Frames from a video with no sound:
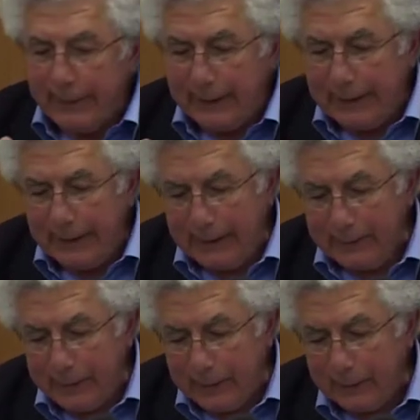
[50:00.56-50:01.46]
thinking
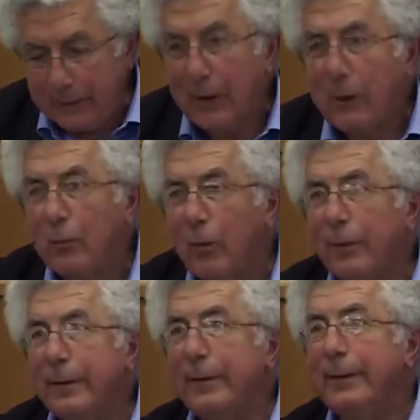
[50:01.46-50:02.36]
about
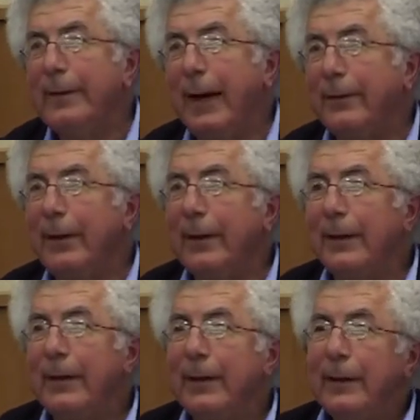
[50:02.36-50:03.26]
what Daryl